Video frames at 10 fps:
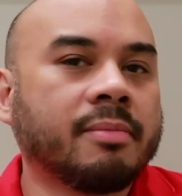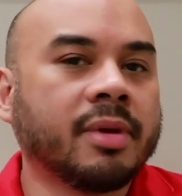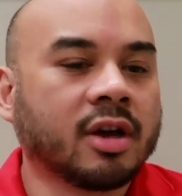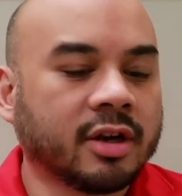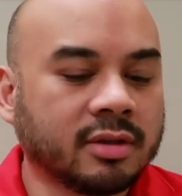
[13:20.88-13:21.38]

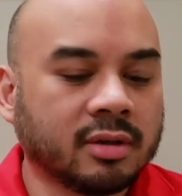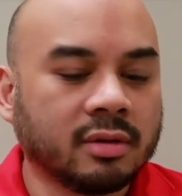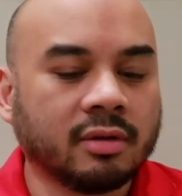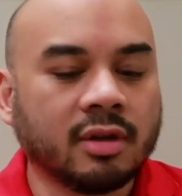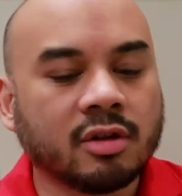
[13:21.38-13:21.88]
because
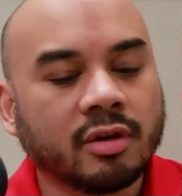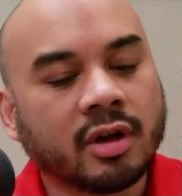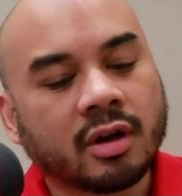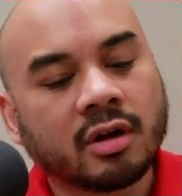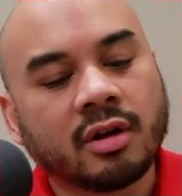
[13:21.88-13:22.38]
you know
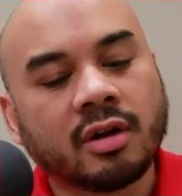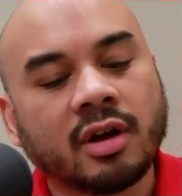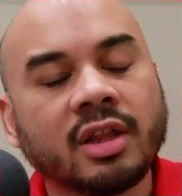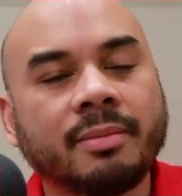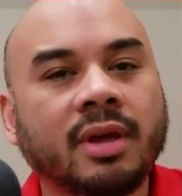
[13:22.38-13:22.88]
you're
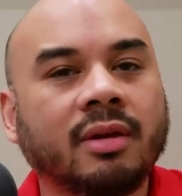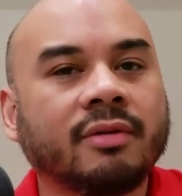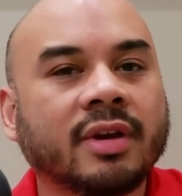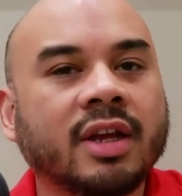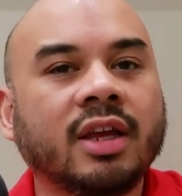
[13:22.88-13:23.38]
gonna be
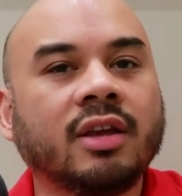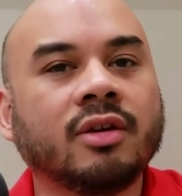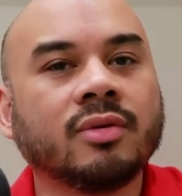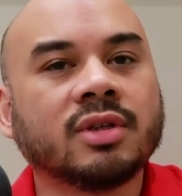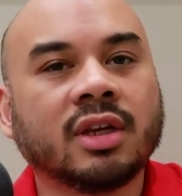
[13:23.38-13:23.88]
really
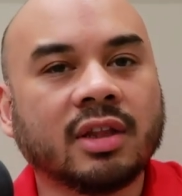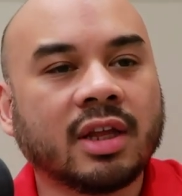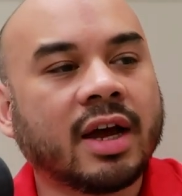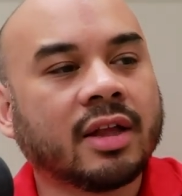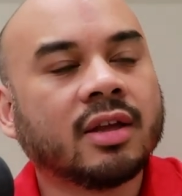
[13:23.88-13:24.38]
using
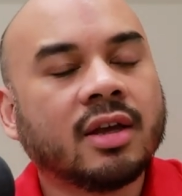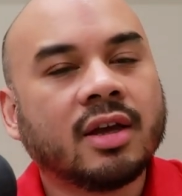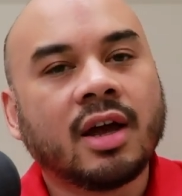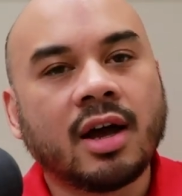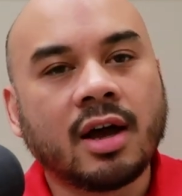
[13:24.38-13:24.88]
that
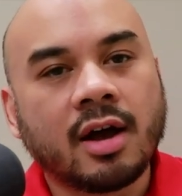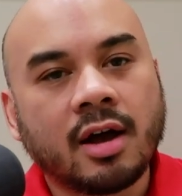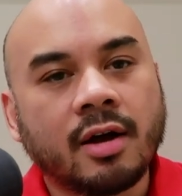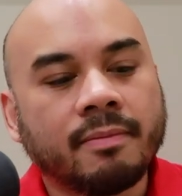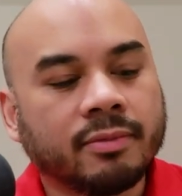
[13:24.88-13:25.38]

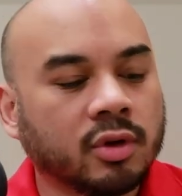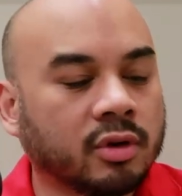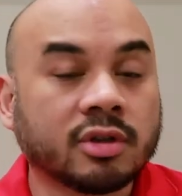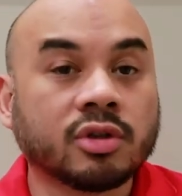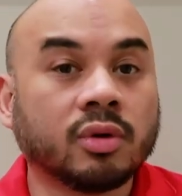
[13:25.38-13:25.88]
to
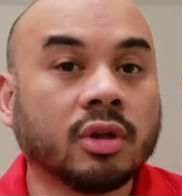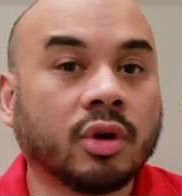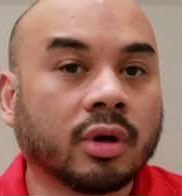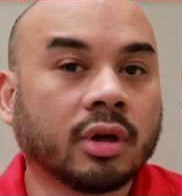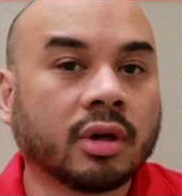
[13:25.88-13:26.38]
control
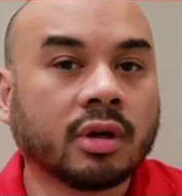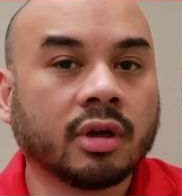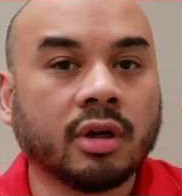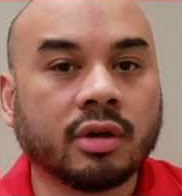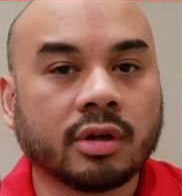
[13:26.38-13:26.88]
your
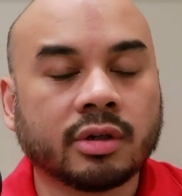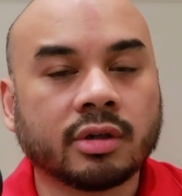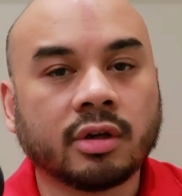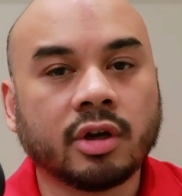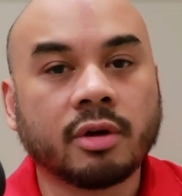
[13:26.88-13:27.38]

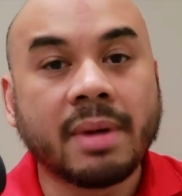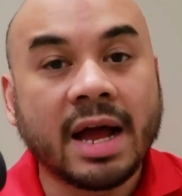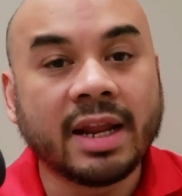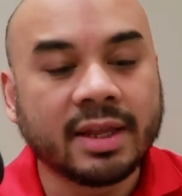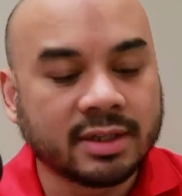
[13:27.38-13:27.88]

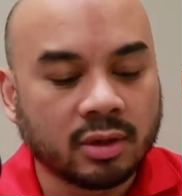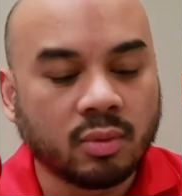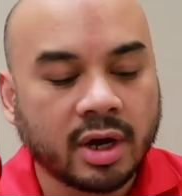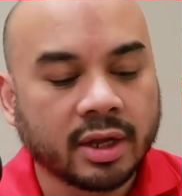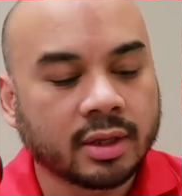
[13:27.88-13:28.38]
balance
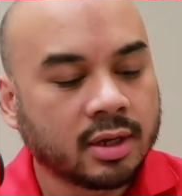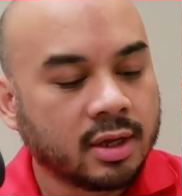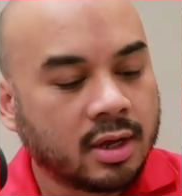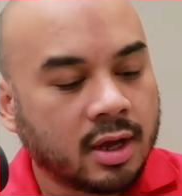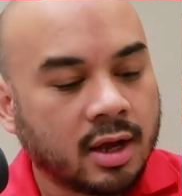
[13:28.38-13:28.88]
and what
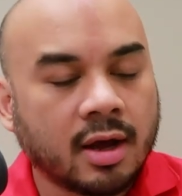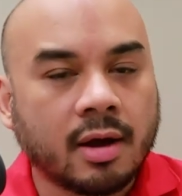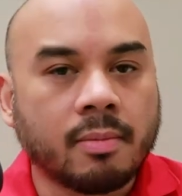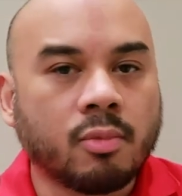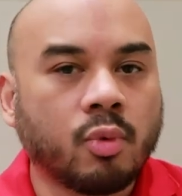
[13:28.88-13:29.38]

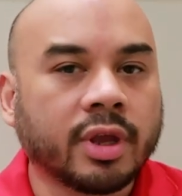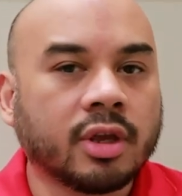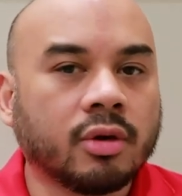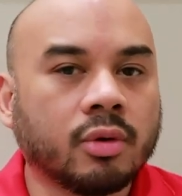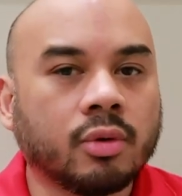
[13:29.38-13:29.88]
when